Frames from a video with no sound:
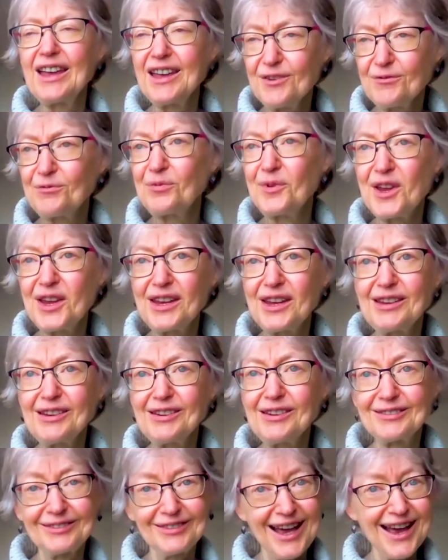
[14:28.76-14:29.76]
If
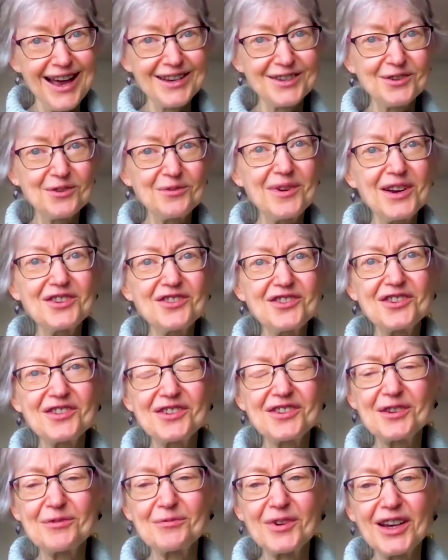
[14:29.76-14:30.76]
we ask
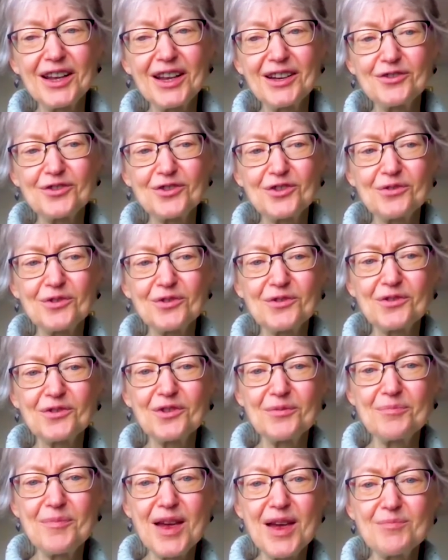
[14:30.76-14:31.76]
questions that rely on
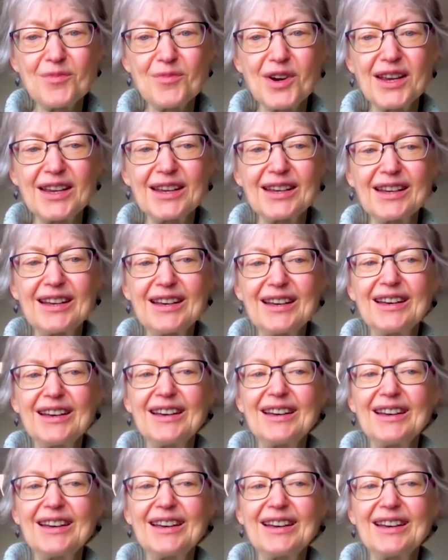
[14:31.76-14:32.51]
short-term memory,